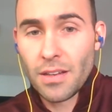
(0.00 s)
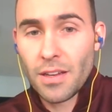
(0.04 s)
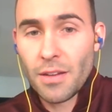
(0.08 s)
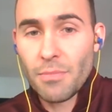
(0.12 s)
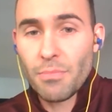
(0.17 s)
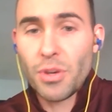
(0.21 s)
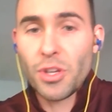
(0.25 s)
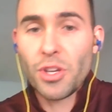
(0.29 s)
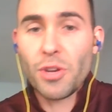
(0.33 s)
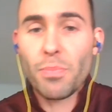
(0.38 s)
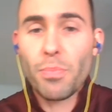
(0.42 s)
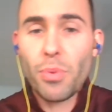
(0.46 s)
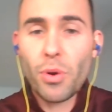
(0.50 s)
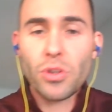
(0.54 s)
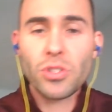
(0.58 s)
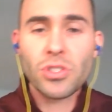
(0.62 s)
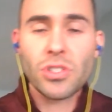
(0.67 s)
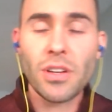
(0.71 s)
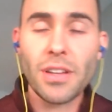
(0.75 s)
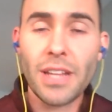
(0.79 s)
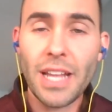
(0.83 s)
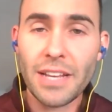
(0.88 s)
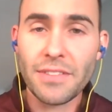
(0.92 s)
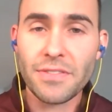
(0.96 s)
but your
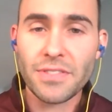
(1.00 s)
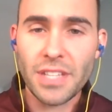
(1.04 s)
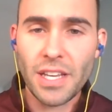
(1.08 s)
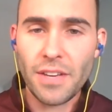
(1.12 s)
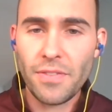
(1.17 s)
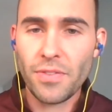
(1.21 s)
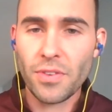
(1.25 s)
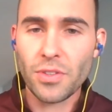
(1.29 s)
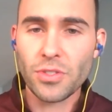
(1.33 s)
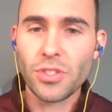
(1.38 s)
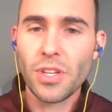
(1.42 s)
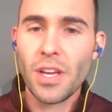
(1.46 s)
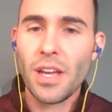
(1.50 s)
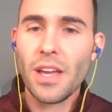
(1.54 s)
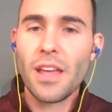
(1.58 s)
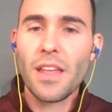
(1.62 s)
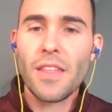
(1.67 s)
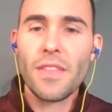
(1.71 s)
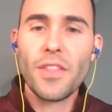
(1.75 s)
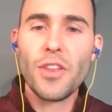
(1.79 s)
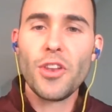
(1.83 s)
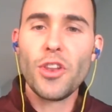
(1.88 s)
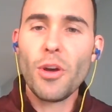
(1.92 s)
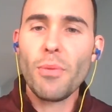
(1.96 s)
personal life suffers,
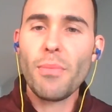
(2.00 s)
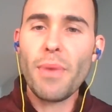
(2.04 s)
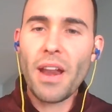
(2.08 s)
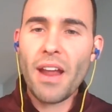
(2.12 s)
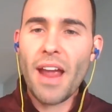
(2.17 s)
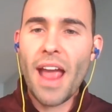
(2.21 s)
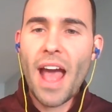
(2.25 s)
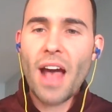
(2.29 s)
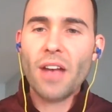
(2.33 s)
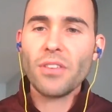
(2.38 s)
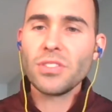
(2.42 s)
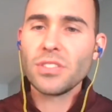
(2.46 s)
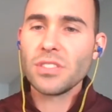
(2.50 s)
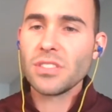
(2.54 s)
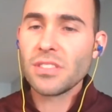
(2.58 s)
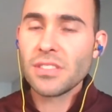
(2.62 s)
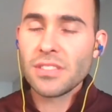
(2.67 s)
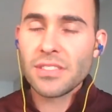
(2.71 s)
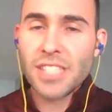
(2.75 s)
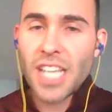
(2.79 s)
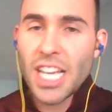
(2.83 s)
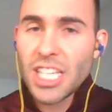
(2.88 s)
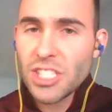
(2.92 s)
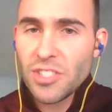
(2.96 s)
then no matter how
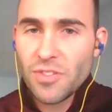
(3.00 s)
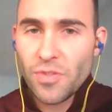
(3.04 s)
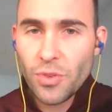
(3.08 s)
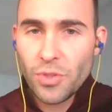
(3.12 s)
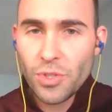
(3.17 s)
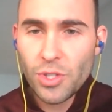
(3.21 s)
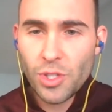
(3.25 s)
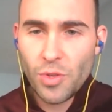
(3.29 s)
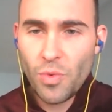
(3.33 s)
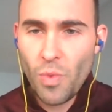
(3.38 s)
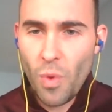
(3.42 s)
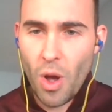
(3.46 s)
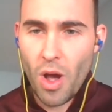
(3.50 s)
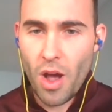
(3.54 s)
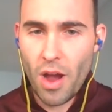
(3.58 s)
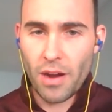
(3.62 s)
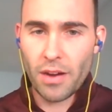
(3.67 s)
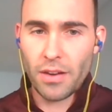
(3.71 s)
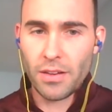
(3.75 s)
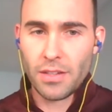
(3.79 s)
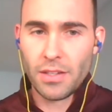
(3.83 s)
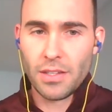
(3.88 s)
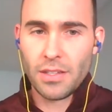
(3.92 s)
successful you are,